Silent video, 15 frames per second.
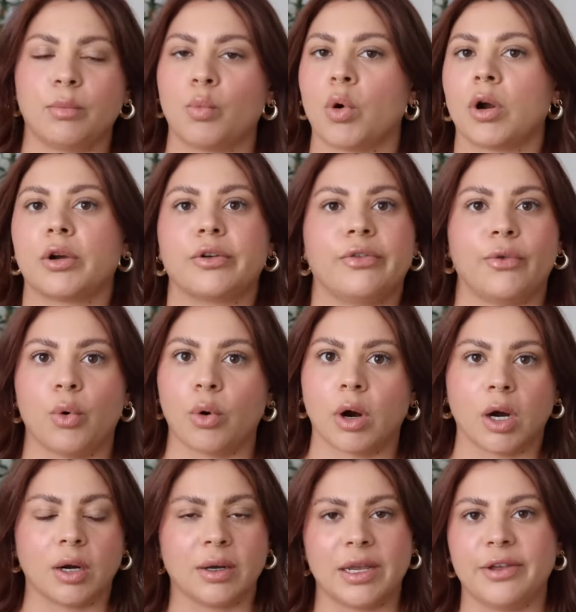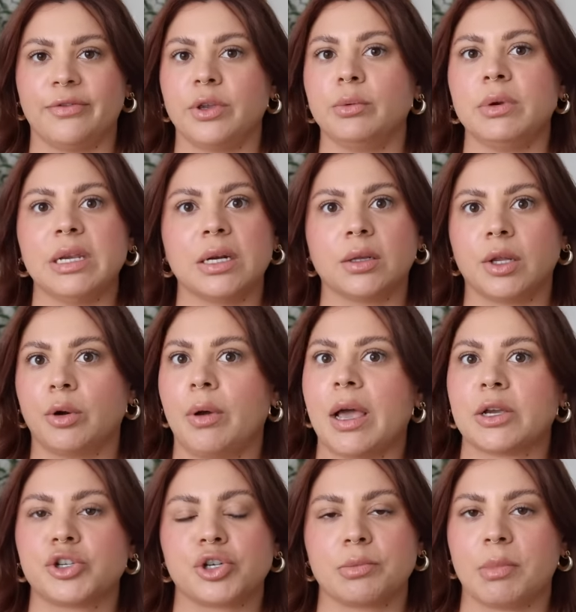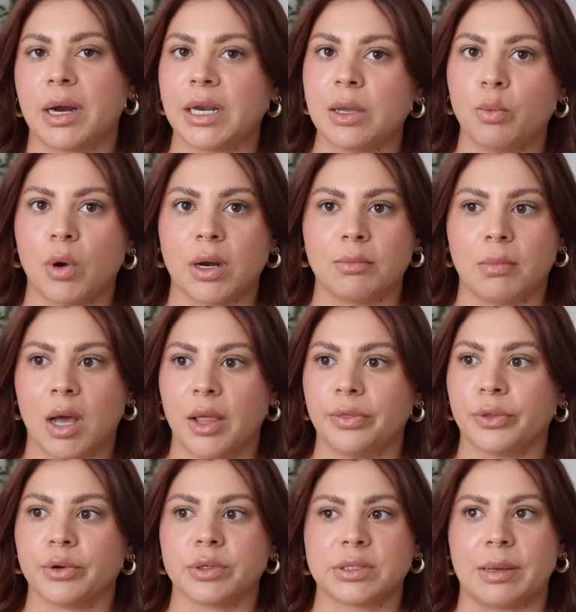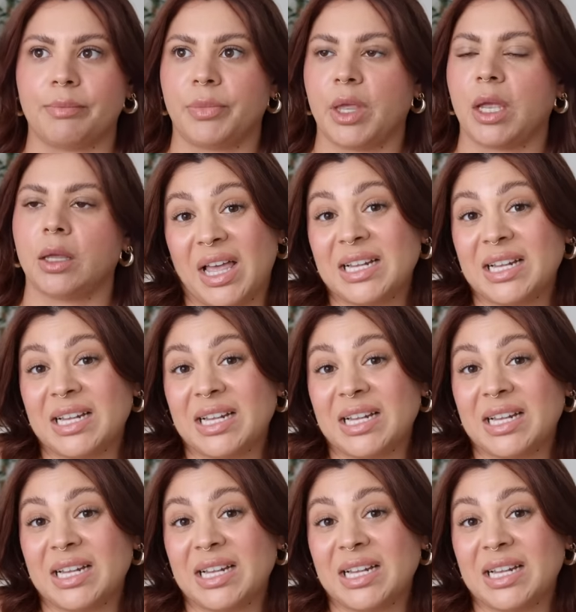work for if you need a little extra money one month or something.